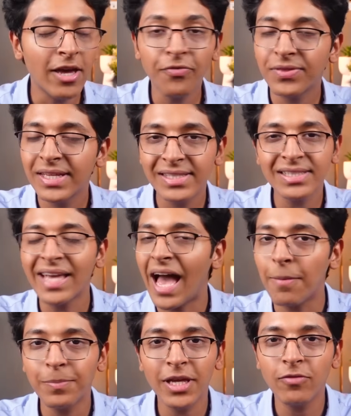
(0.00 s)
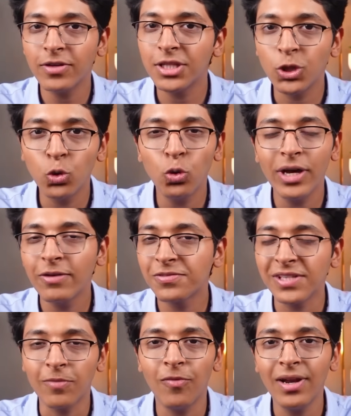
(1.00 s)
If this is happening with you, if
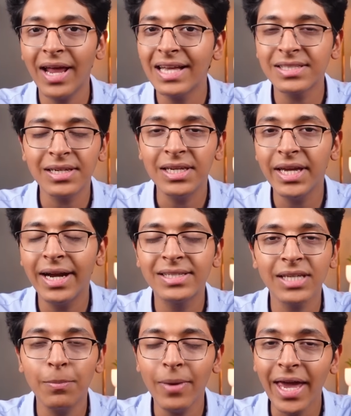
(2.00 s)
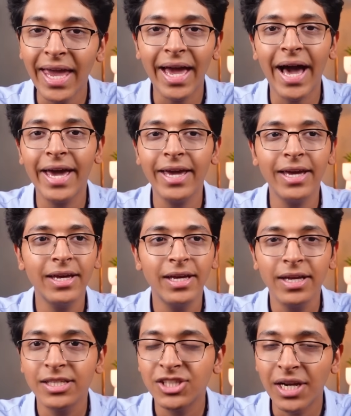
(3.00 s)
someone has leaked some AI
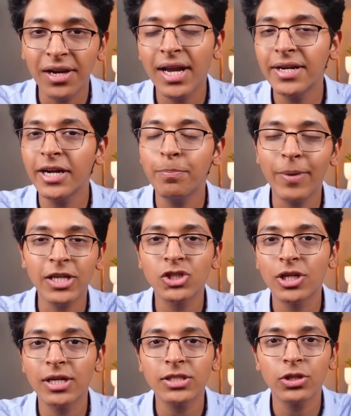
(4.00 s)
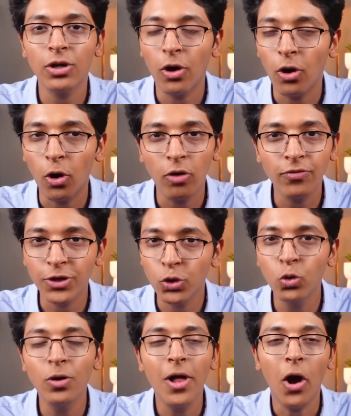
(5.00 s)
generated pictures of
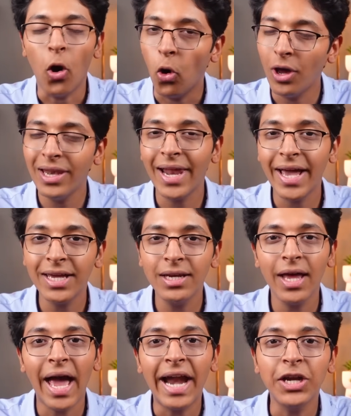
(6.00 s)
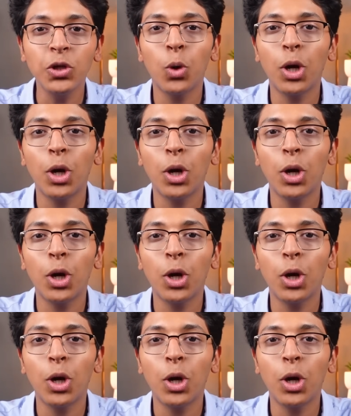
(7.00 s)
you online and you